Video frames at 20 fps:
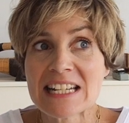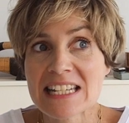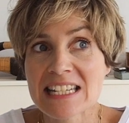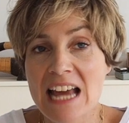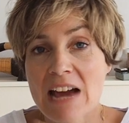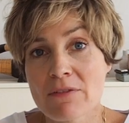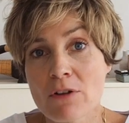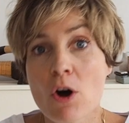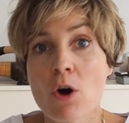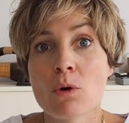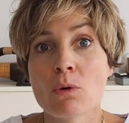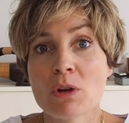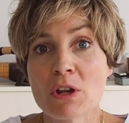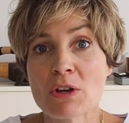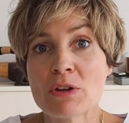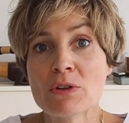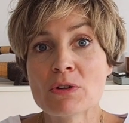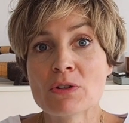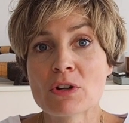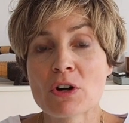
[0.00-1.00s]
I did have a whole
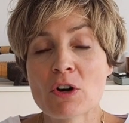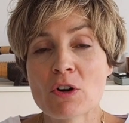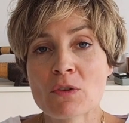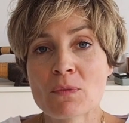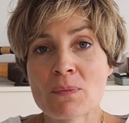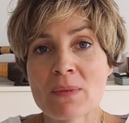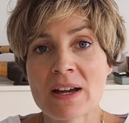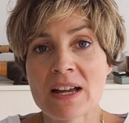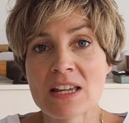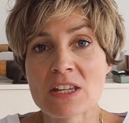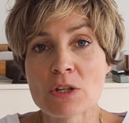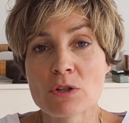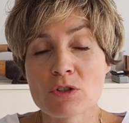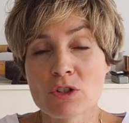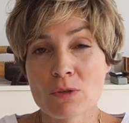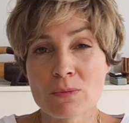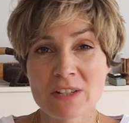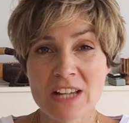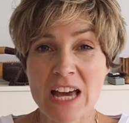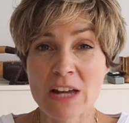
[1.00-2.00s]
load on my
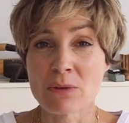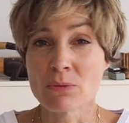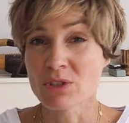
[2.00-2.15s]
YouTube channel,